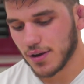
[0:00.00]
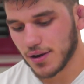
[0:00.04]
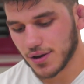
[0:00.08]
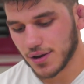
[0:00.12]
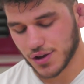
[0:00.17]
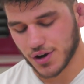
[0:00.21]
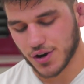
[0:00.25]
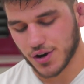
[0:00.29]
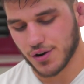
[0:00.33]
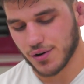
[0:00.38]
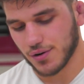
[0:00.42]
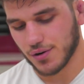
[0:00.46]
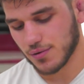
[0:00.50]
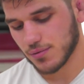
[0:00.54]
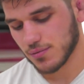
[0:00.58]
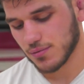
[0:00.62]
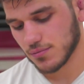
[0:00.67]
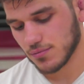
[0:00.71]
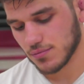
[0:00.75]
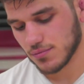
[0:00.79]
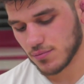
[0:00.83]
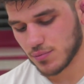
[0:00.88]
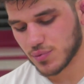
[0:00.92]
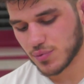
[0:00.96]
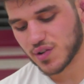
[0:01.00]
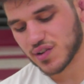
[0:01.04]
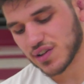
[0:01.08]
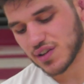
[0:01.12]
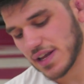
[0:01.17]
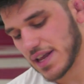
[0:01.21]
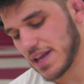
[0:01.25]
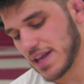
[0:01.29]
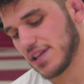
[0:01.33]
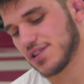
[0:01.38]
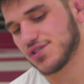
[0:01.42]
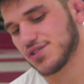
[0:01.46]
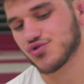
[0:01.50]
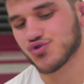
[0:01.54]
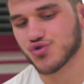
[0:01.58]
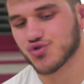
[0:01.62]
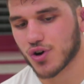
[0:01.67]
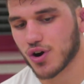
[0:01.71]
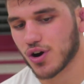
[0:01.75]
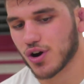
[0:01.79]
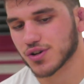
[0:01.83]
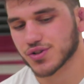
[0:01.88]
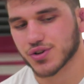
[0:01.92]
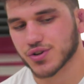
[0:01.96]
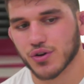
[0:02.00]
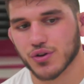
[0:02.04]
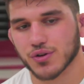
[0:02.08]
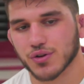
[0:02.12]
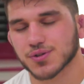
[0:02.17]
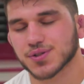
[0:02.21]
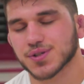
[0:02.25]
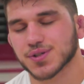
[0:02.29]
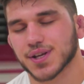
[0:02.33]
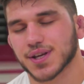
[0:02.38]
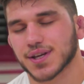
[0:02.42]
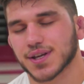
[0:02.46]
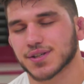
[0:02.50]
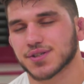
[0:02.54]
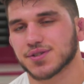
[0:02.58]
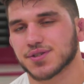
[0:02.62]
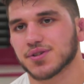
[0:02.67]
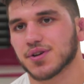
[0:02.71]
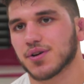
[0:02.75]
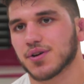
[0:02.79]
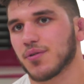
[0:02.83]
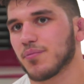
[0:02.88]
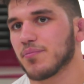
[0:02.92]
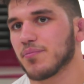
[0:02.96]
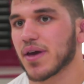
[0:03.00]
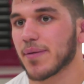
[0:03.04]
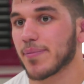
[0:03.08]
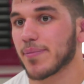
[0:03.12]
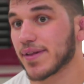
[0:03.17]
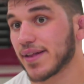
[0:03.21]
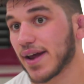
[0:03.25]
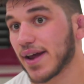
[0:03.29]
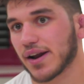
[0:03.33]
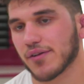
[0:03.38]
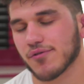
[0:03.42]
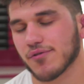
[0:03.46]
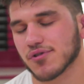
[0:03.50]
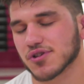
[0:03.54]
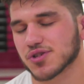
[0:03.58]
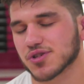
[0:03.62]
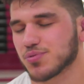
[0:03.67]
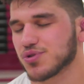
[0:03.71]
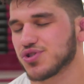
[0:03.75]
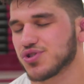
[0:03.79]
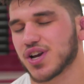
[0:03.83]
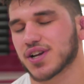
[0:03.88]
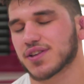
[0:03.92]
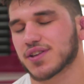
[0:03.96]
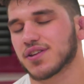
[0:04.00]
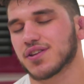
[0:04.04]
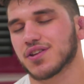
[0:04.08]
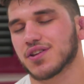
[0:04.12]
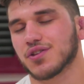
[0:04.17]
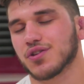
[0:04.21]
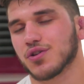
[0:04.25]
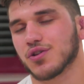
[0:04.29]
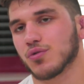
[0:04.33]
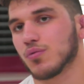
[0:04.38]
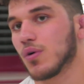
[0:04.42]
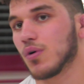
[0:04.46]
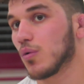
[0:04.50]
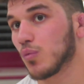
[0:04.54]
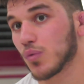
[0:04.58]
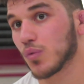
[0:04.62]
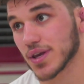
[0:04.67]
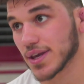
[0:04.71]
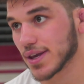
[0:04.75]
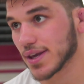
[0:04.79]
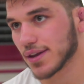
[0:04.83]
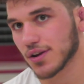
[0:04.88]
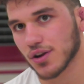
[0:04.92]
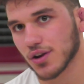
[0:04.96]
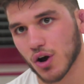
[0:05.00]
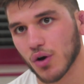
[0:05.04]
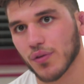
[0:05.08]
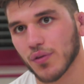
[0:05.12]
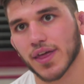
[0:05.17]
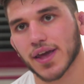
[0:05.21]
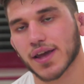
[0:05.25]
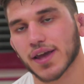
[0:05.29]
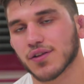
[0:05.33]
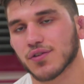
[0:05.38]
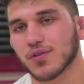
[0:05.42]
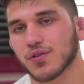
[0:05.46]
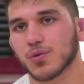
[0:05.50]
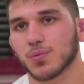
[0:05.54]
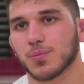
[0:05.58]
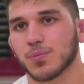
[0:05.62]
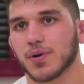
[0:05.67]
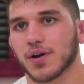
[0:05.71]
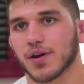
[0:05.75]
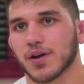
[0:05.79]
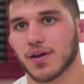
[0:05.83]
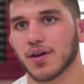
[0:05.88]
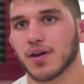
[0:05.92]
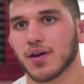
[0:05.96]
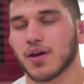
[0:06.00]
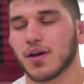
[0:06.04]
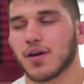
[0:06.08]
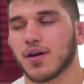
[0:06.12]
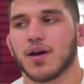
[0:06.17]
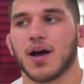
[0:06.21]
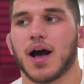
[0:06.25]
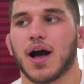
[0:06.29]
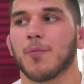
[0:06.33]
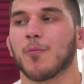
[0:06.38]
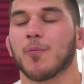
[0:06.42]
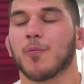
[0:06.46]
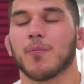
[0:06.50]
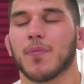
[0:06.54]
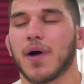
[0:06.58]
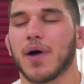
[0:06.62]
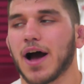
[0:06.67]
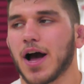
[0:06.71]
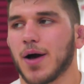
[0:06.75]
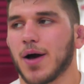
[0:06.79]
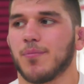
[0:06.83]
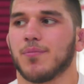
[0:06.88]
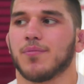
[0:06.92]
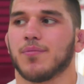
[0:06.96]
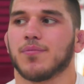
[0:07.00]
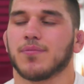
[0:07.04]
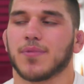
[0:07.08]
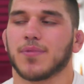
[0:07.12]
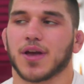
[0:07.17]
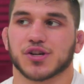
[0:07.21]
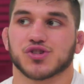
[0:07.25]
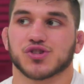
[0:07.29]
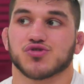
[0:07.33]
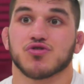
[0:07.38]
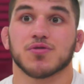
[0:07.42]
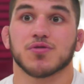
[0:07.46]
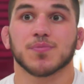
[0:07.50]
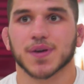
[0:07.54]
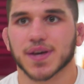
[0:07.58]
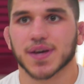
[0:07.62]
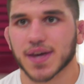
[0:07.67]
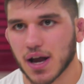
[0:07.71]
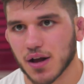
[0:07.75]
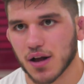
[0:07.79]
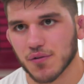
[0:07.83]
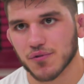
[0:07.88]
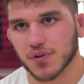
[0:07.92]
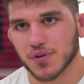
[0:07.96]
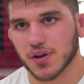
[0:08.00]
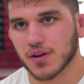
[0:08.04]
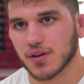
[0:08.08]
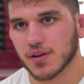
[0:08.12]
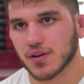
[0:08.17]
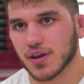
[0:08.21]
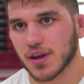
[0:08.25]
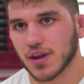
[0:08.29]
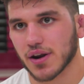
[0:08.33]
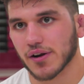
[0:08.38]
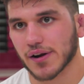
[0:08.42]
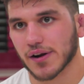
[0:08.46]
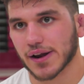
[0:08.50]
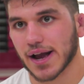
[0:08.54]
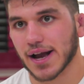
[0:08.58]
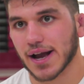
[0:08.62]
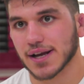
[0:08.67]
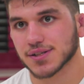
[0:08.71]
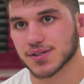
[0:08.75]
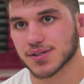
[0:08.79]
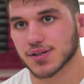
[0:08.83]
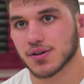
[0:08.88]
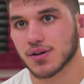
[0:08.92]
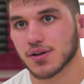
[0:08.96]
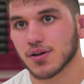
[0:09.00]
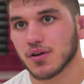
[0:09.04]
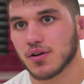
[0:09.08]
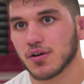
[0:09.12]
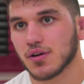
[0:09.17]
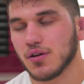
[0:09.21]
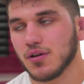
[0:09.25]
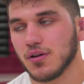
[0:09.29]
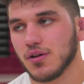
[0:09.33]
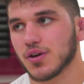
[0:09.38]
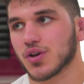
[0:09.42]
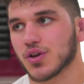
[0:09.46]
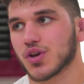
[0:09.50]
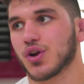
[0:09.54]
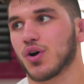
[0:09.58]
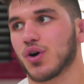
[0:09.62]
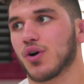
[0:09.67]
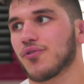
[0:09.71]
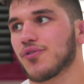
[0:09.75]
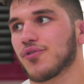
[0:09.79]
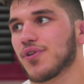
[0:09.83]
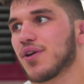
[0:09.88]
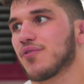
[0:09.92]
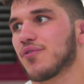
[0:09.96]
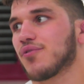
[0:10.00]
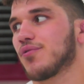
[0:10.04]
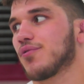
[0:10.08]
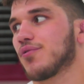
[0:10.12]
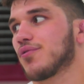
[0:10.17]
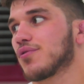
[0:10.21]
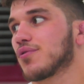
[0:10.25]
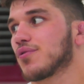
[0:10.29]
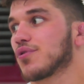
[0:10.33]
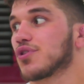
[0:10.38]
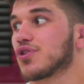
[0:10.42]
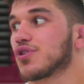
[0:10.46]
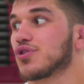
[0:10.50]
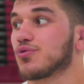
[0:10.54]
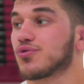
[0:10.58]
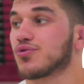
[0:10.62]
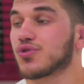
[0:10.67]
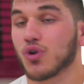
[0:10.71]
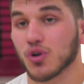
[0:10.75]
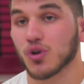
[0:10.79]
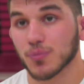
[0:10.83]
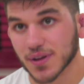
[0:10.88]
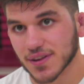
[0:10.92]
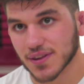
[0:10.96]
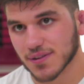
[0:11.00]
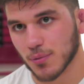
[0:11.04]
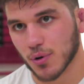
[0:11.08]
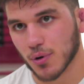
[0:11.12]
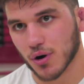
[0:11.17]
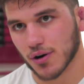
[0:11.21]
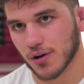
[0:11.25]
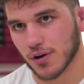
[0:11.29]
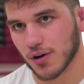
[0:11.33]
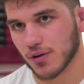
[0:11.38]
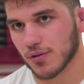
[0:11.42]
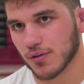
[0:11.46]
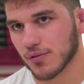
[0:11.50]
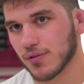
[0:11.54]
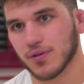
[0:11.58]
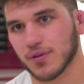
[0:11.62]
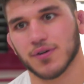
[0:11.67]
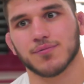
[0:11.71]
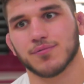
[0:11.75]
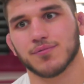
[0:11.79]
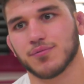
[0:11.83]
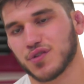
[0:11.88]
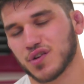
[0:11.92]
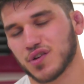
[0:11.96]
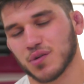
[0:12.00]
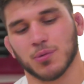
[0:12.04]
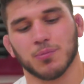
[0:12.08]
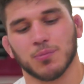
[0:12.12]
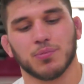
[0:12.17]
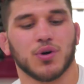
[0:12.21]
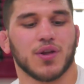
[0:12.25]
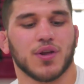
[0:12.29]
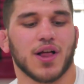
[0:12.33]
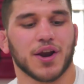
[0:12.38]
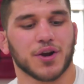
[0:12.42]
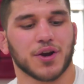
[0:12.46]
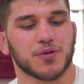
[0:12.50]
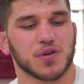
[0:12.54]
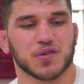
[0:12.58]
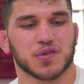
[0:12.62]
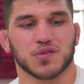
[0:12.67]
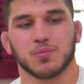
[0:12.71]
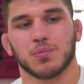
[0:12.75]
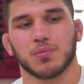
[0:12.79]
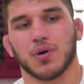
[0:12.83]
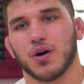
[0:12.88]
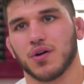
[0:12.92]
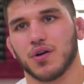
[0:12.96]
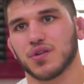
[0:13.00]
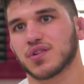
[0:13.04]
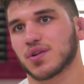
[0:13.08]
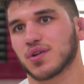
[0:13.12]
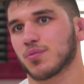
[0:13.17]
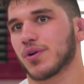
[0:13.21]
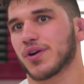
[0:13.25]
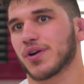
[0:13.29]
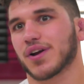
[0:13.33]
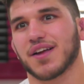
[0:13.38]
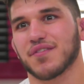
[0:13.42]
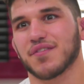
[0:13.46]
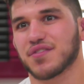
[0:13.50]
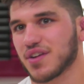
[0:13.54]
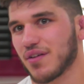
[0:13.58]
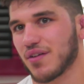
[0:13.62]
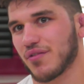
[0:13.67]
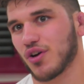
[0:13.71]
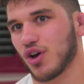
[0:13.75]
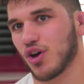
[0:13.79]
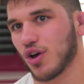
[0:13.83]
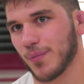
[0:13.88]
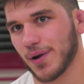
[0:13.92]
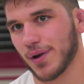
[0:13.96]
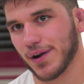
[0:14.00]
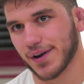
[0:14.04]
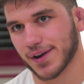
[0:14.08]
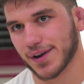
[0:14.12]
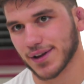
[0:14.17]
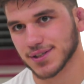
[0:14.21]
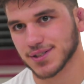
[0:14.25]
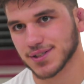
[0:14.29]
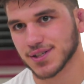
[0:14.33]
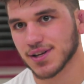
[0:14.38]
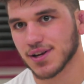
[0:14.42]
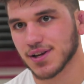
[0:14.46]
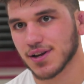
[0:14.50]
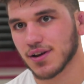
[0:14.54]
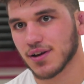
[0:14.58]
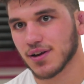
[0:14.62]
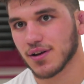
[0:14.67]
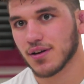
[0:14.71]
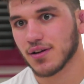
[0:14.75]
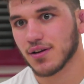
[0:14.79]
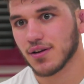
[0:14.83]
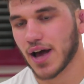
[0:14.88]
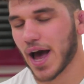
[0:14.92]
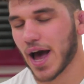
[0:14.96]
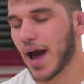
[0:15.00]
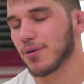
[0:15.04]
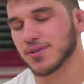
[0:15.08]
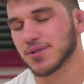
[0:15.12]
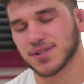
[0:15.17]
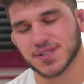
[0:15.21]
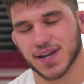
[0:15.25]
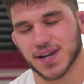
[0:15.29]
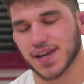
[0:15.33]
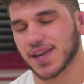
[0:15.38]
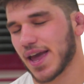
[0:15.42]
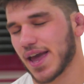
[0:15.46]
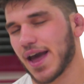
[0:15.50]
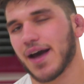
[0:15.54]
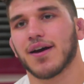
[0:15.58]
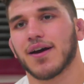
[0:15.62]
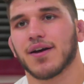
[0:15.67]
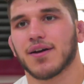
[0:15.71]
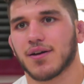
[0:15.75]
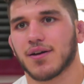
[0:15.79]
You know, seeds, draws, all those things. Maybe not everyone's projected to do what we know they can do, but mm-hmm. I'm extremely confident in our guys. Mm-hmm. You know, if you told me tomorrow someone pulled out a crystal ball and said we were going to have seven All-Americans, I would say yeah.